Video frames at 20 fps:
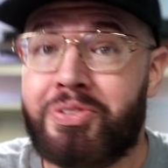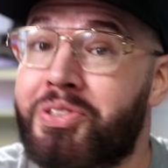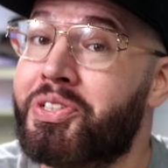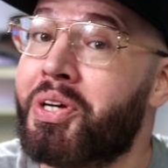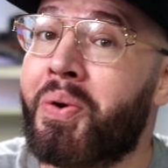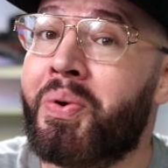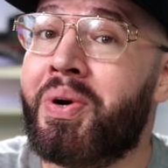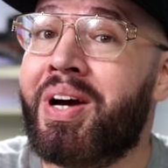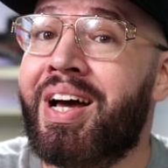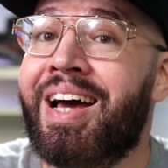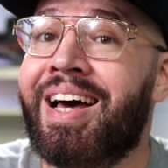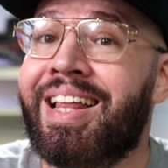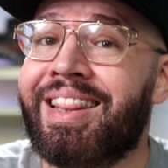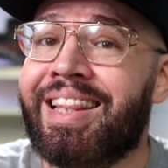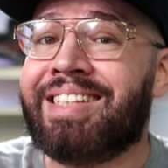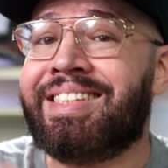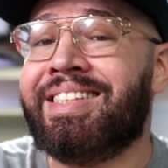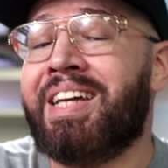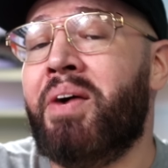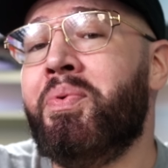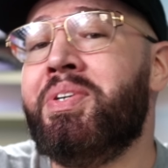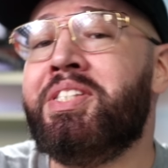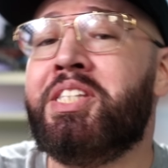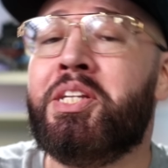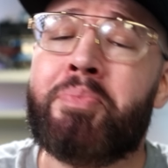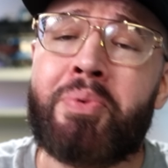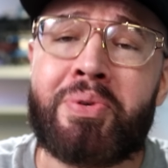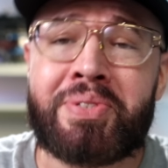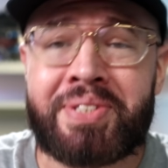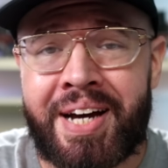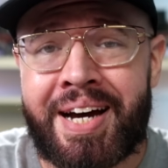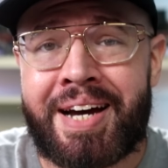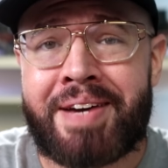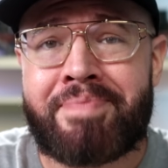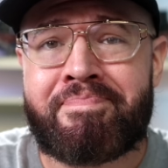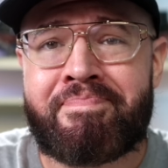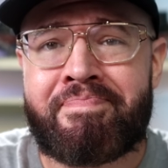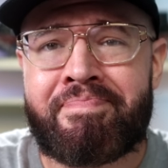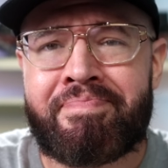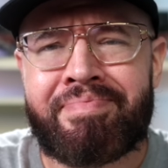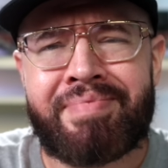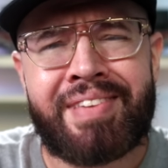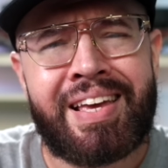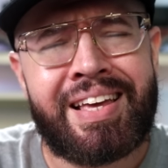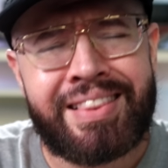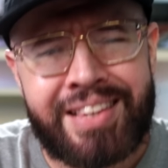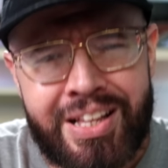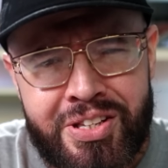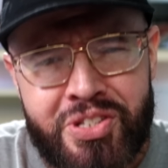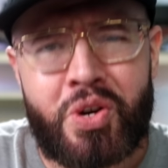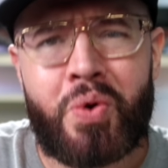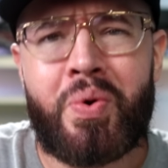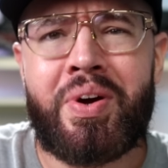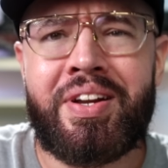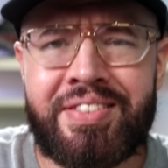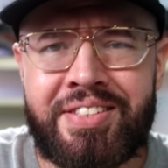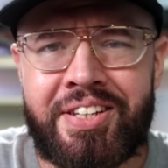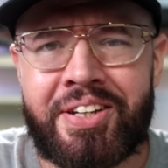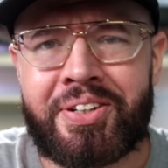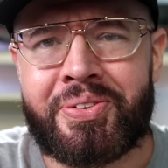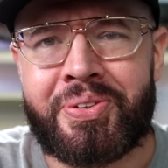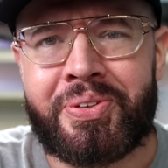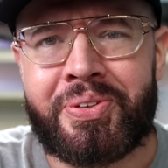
So let's not waste any more time, and let's go ahead and take a